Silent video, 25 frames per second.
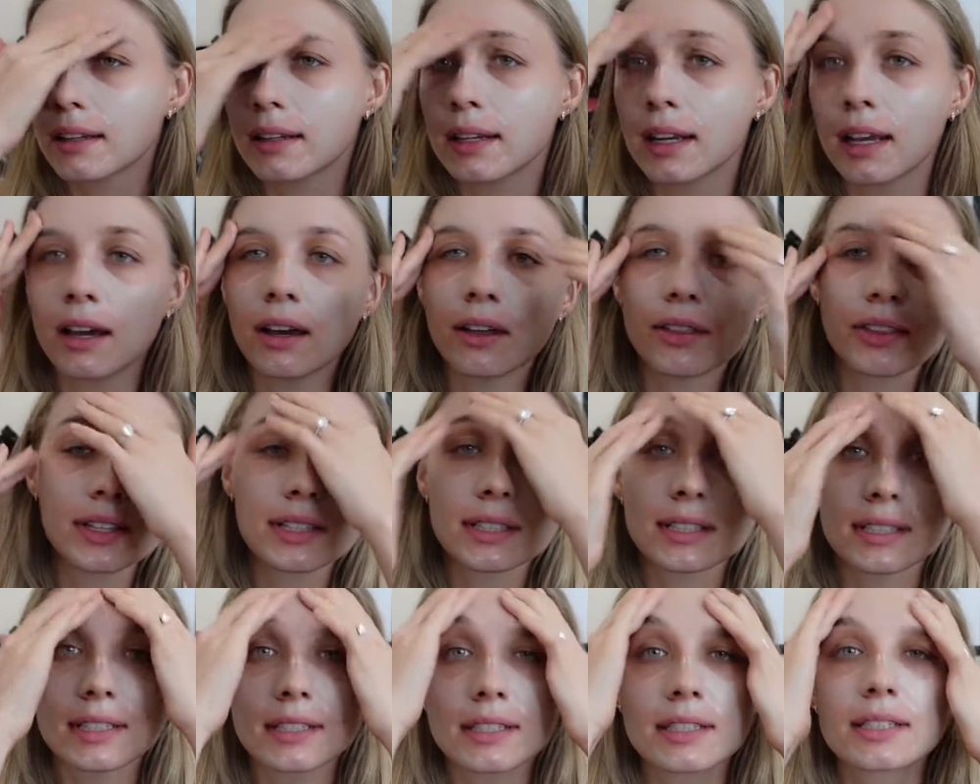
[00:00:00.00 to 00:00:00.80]
Now
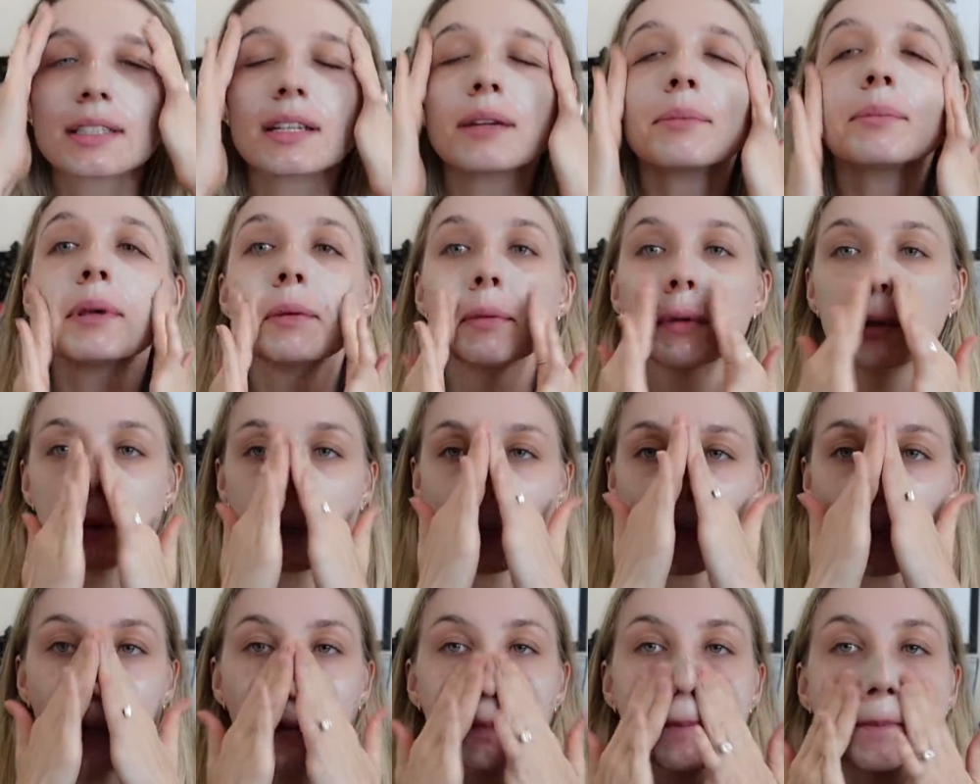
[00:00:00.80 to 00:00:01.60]
this is a BB
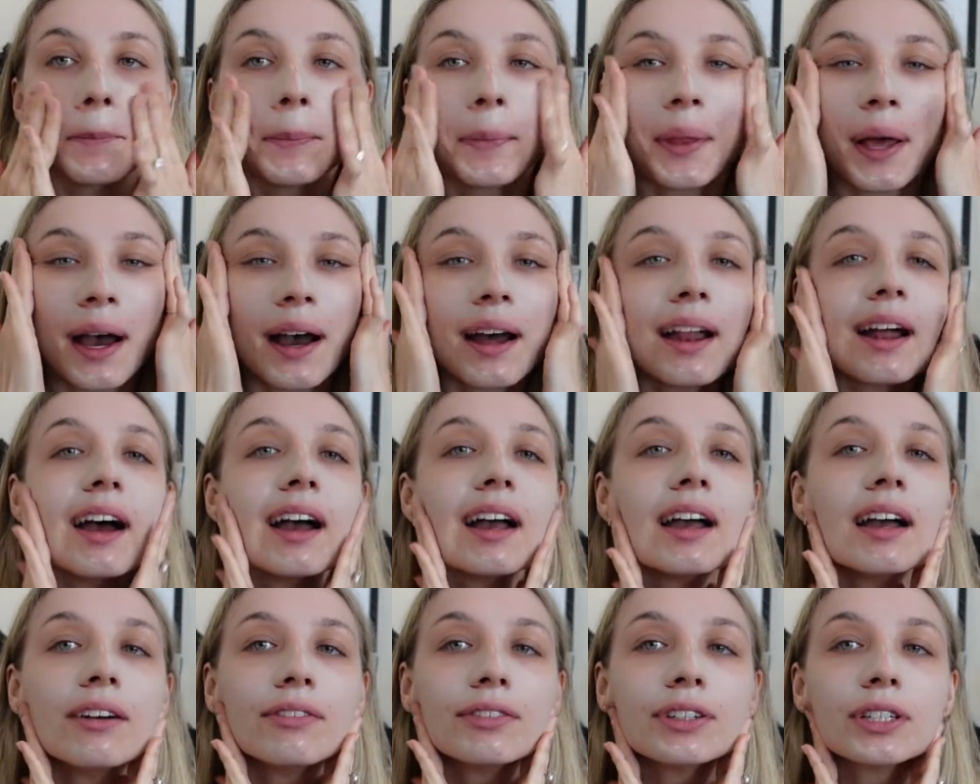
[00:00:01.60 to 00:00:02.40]
cream that I
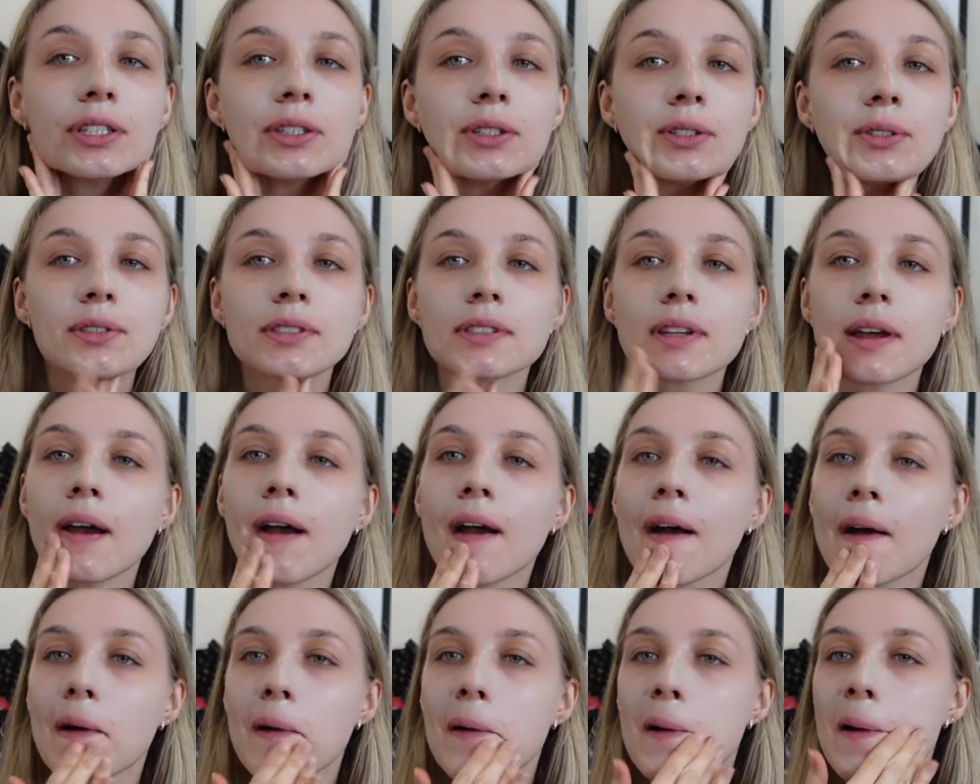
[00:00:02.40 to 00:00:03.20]
have used
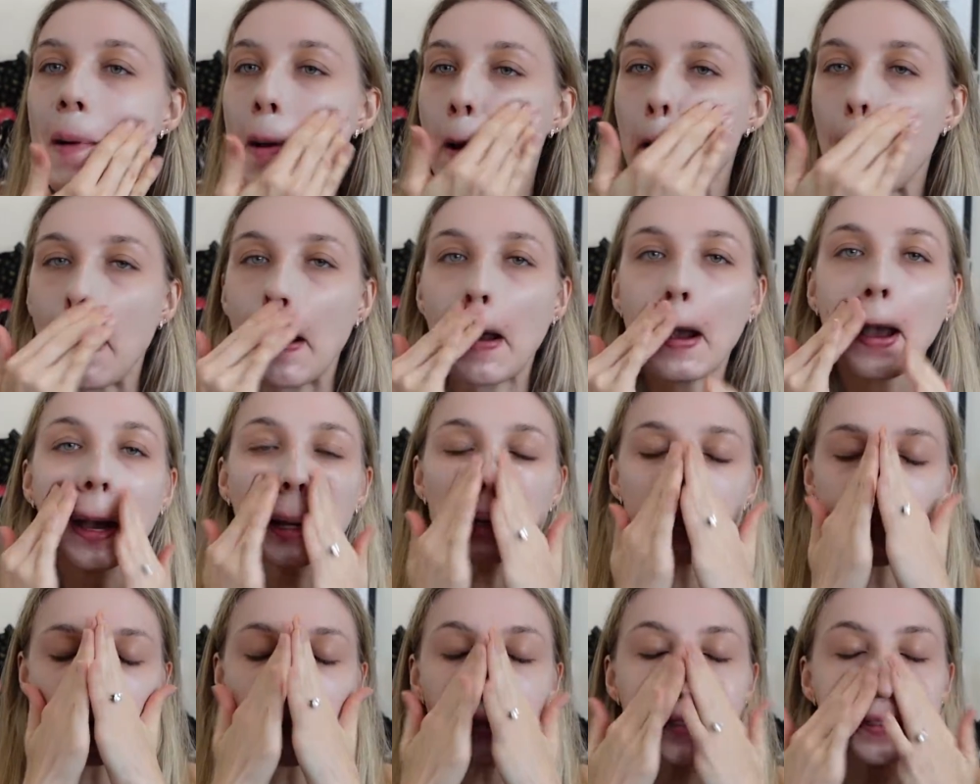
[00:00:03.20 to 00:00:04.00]

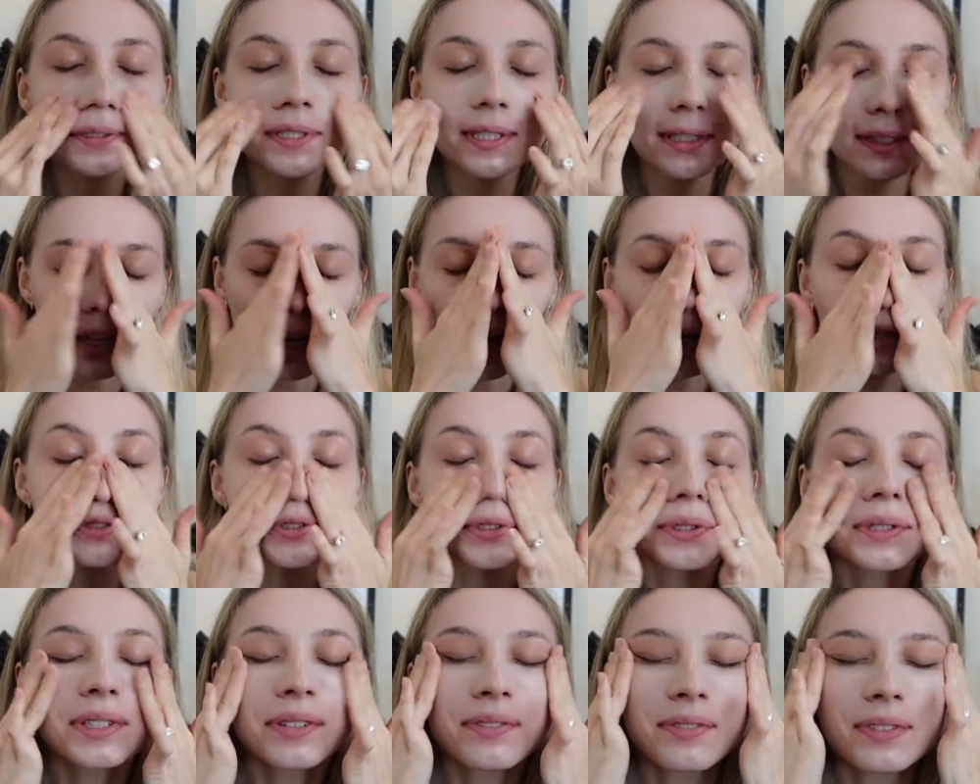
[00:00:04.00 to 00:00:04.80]
hundreds and
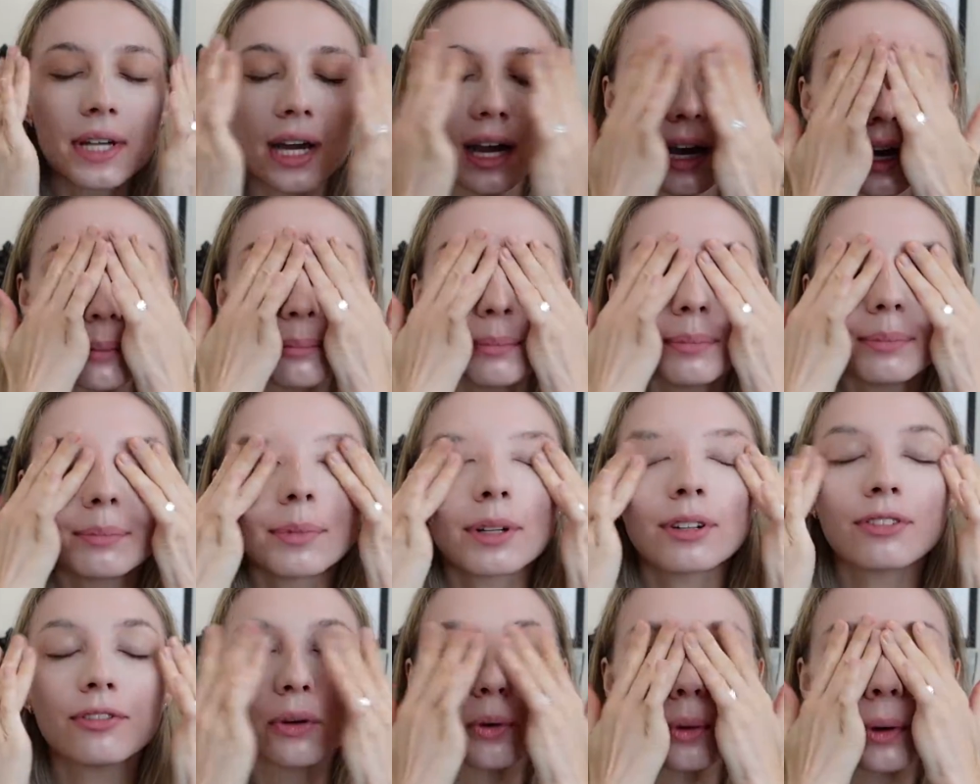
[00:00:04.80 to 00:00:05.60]
hundreds of times
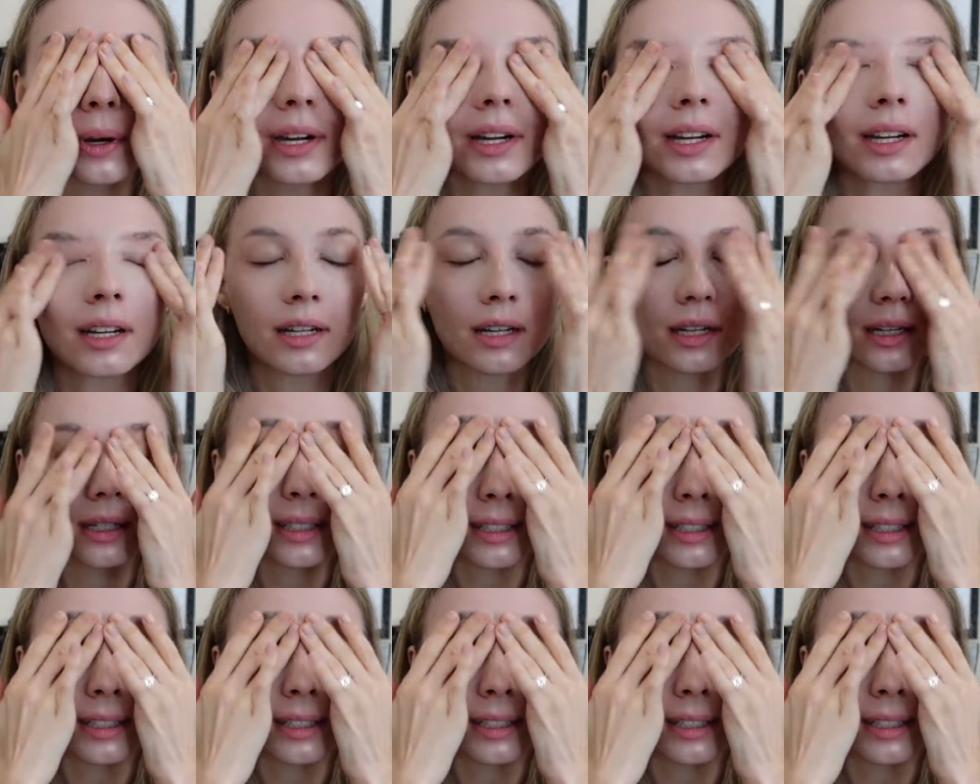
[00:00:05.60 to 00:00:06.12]
before.